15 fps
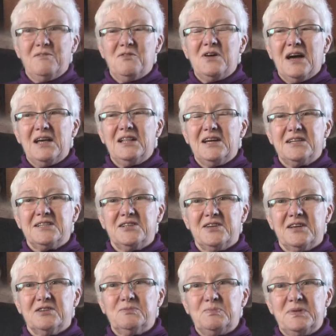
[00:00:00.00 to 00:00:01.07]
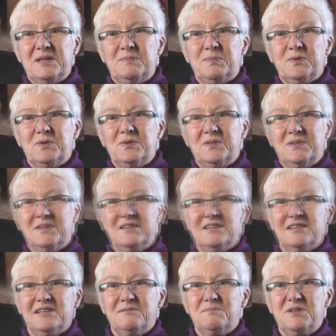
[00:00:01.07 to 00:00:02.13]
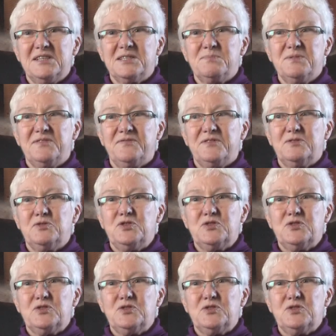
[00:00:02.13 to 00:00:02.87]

I like to help people. It makes me feel